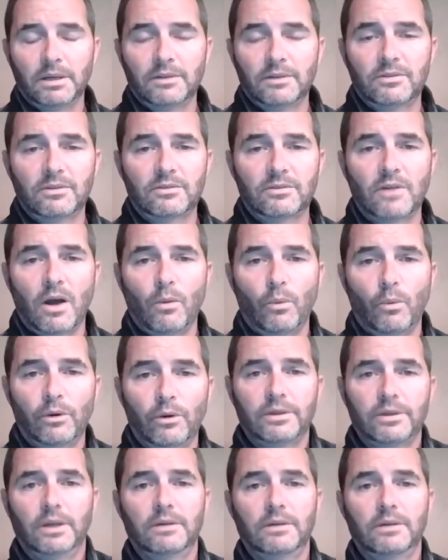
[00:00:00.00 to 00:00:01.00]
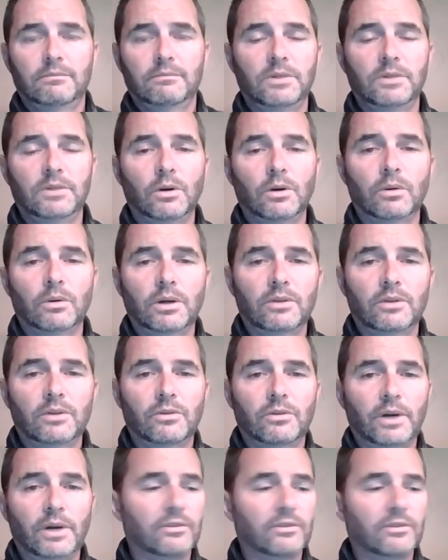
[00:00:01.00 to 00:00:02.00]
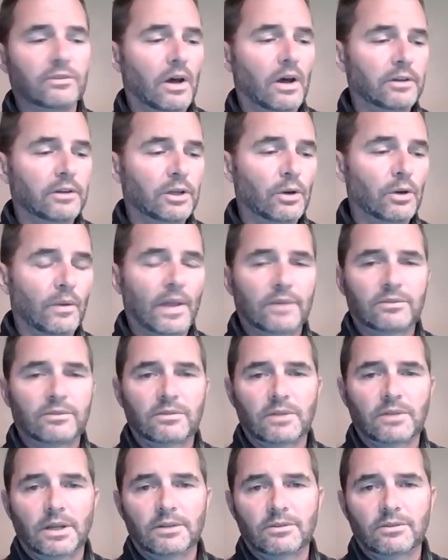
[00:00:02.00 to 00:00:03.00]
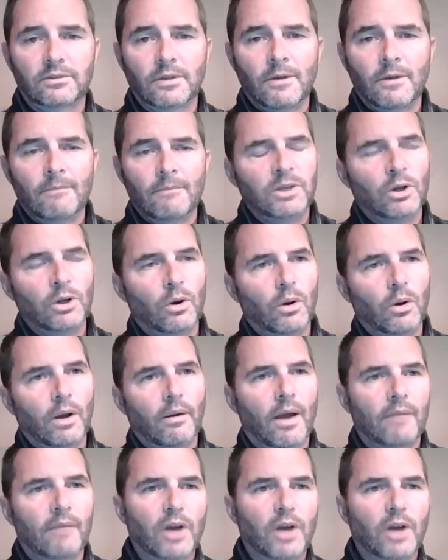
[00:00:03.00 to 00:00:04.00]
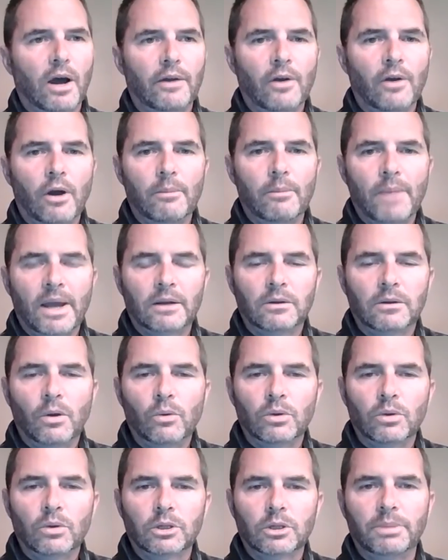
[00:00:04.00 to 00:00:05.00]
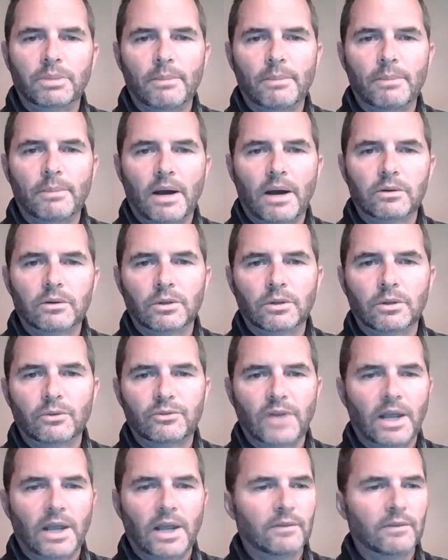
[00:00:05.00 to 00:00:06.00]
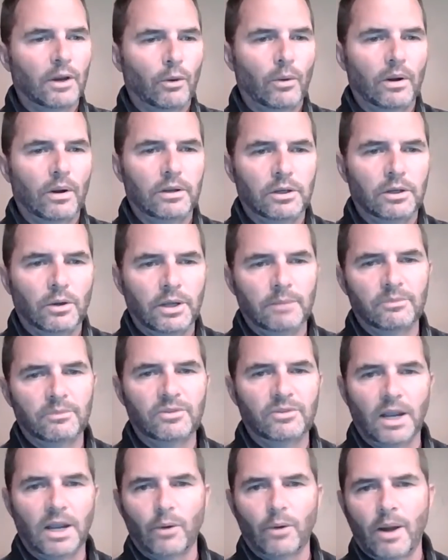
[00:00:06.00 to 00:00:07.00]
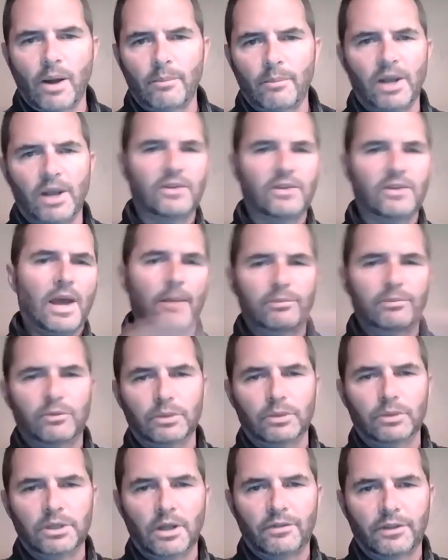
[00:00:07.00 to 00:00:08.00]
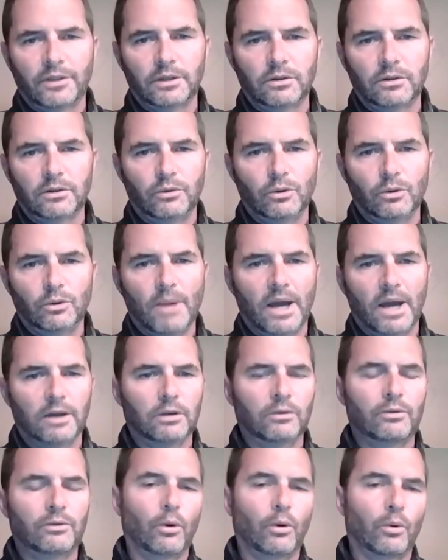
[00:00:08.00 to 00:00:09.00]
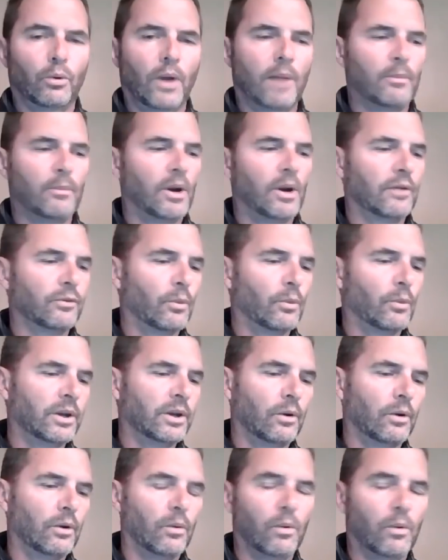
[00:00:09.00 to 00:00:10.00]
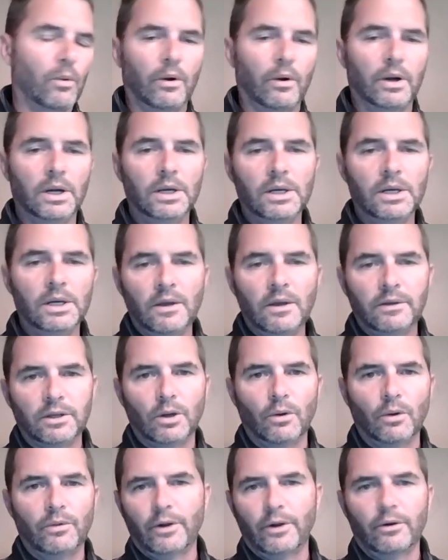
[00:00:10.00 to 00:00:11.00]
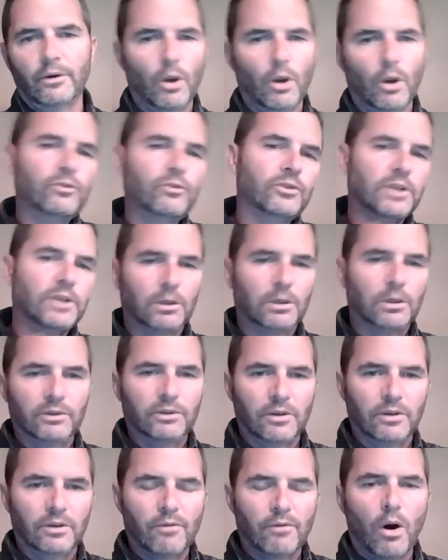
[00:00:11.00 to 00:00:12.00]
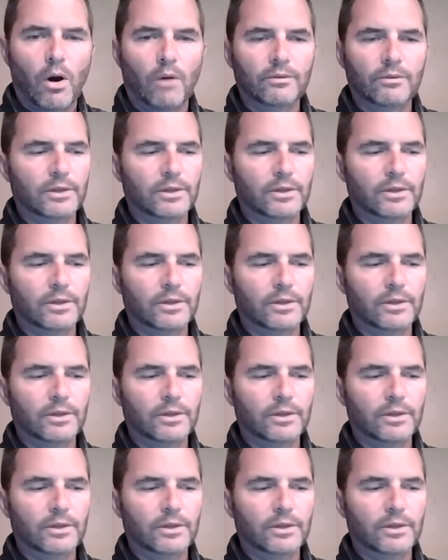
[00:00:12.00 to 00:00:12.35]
It's just not worth it, because there is none. I've gotten on Man Alone a little bit about, saying that, him saying grammar has absolutely nothing to do about it. You can throw grammar out the window, or, no skill is involved.